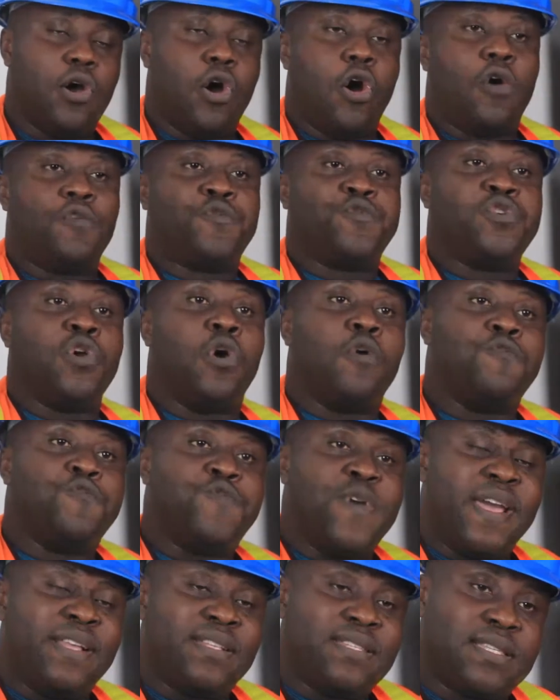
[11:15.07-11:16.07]
of
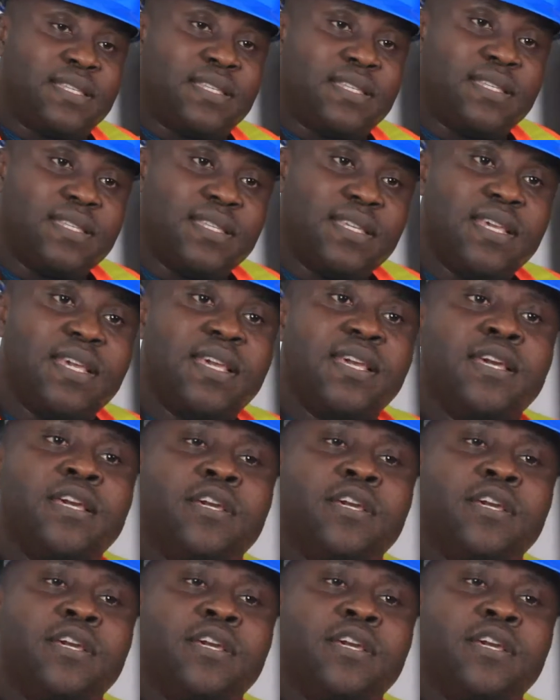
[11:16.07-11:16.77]
your vents